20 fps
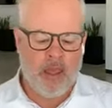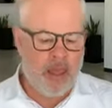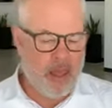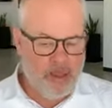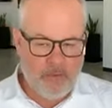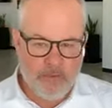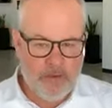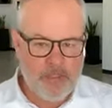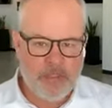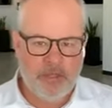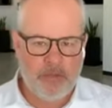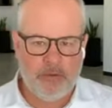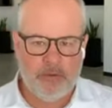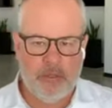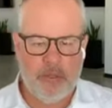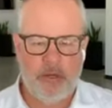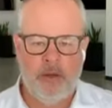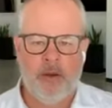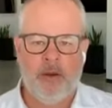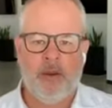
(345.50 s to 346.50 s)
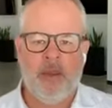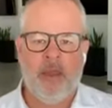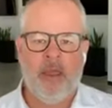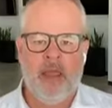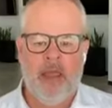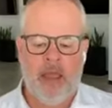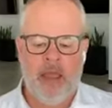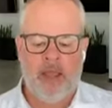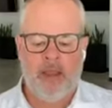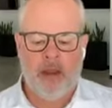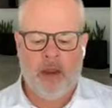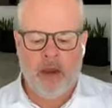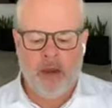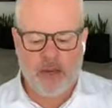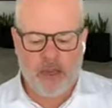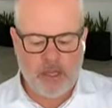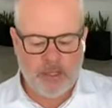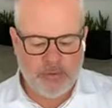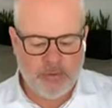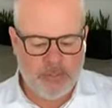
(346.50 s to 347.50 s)
every single year, and our
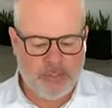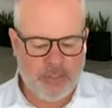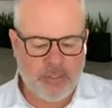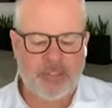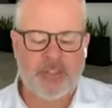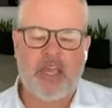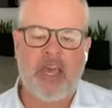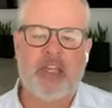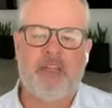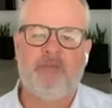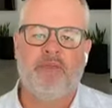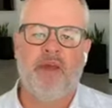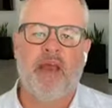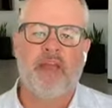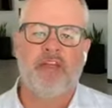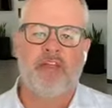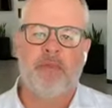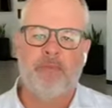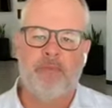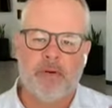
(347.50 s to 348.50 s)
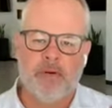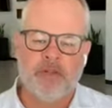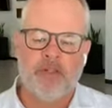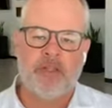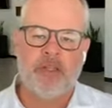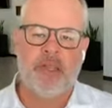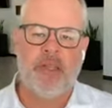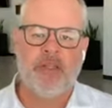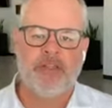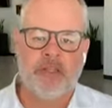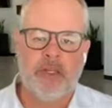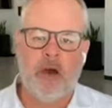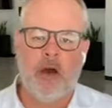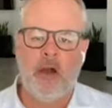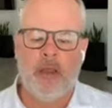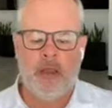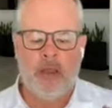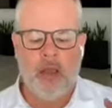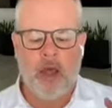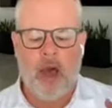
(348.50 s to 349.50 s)
country's dissatisfaction personally has
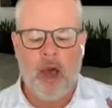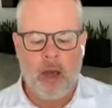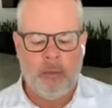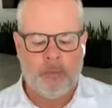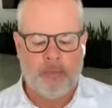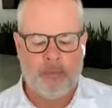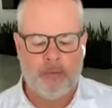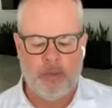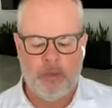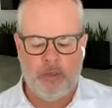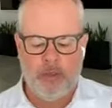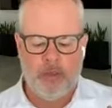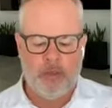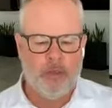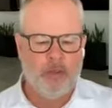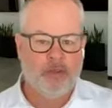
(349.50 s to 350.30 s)
gone up.